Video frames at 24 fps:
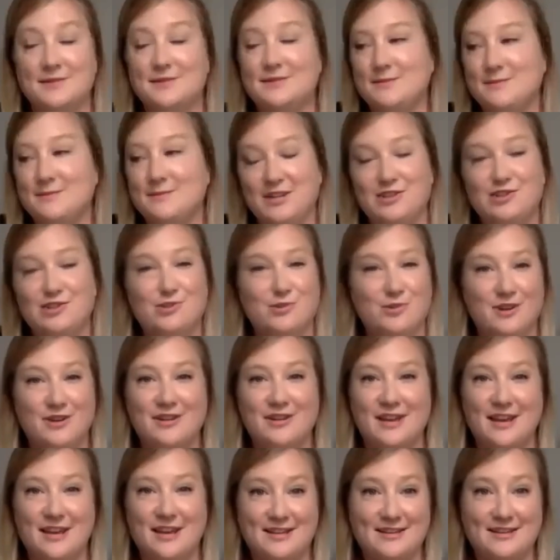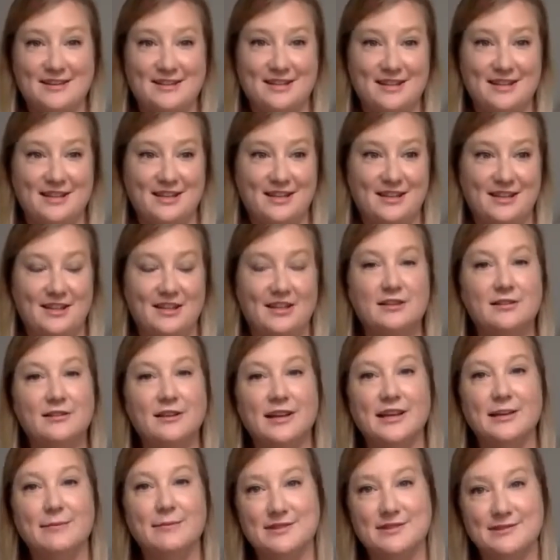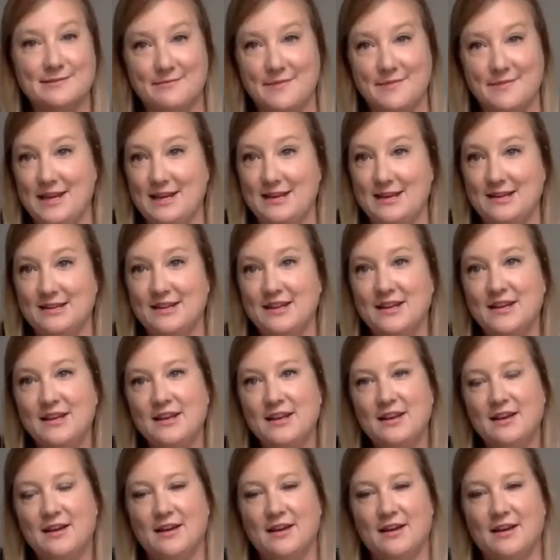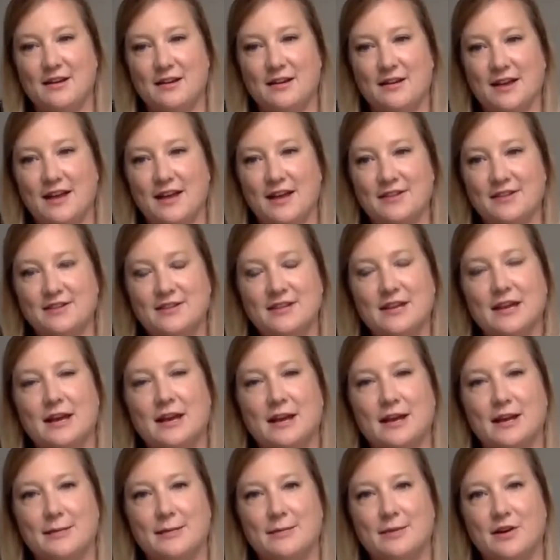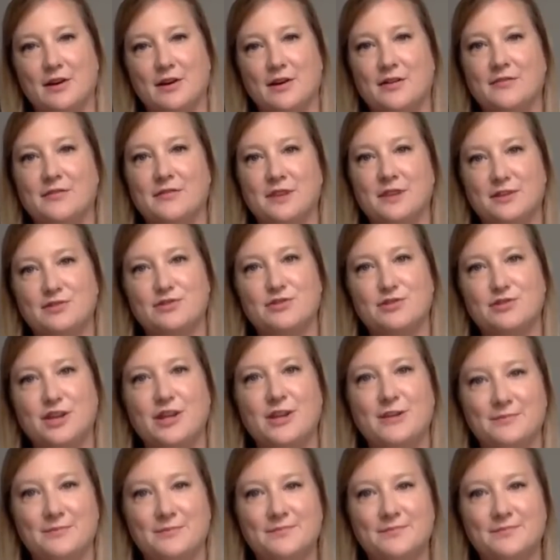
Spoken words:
okay. To make sure that the claim is made at the time of entry.